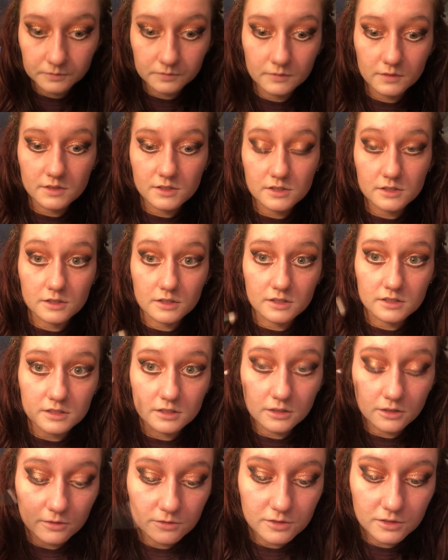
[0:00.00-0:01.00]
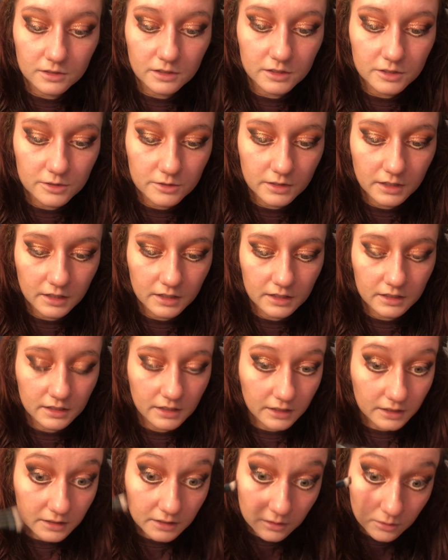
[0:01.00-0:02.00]
It's just enough so that you can
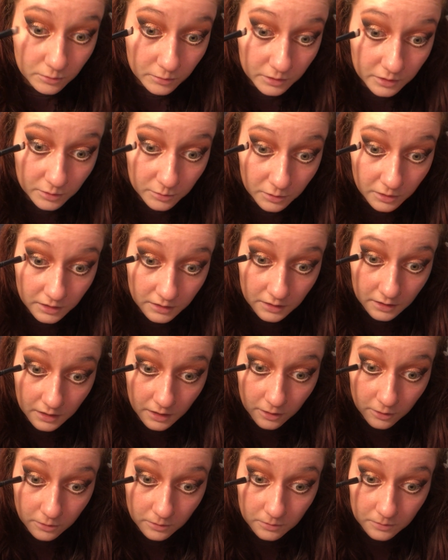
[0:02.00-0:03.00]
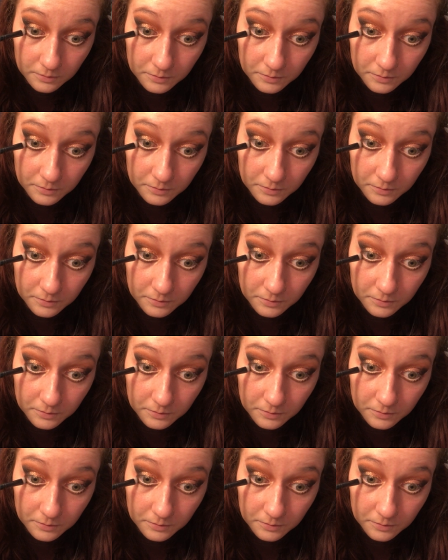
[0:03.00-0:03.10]
connect it when you blend it out.